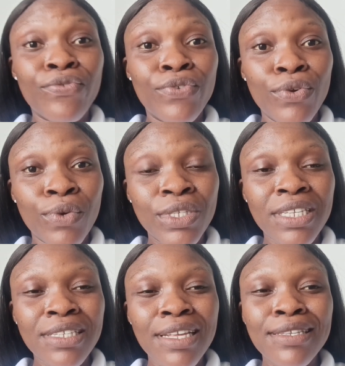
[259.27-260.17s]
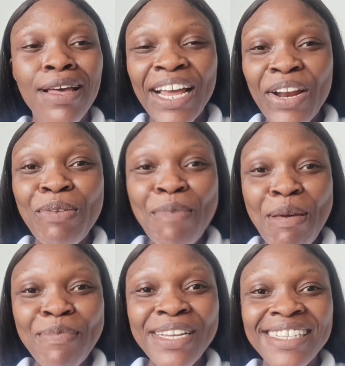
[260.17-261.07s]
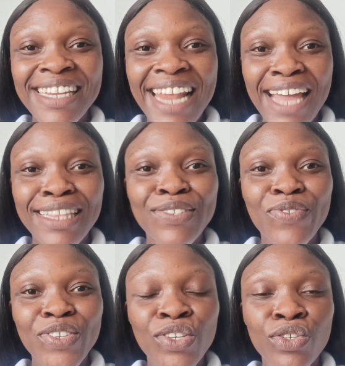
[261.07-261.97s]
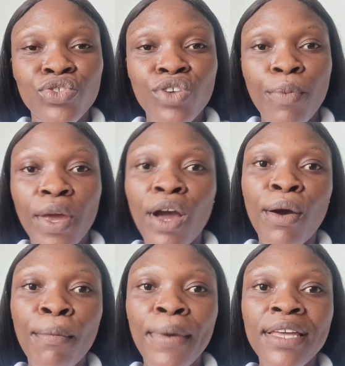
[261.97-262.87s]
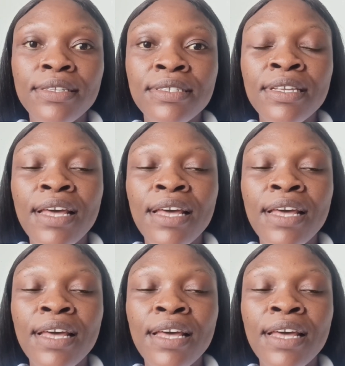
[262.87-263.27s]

fluorosis. So remember to like this video, drop a comment,